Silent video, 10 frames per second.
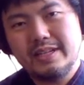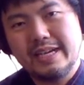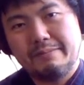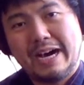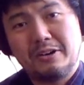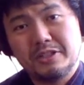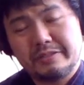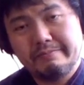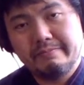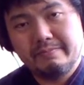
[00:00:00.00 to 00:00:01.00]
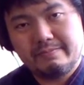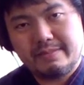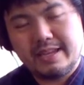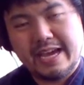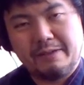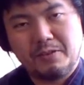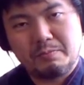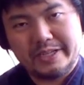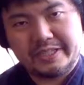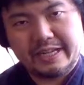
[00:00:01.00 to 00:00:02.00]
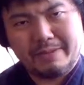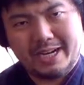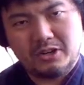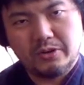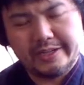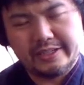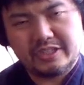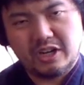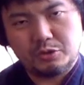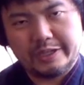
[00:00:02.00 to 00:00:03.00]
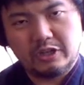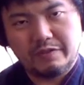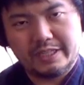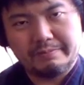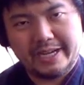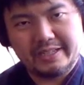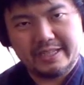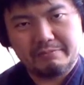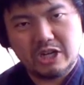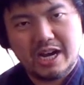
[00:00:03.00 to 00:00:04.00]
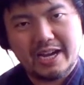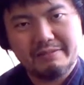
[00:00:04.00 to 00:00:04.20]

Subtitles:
Yeah, Maho. Yeah, worth mentioning that Maho and Star Twinkle are written by the same guy.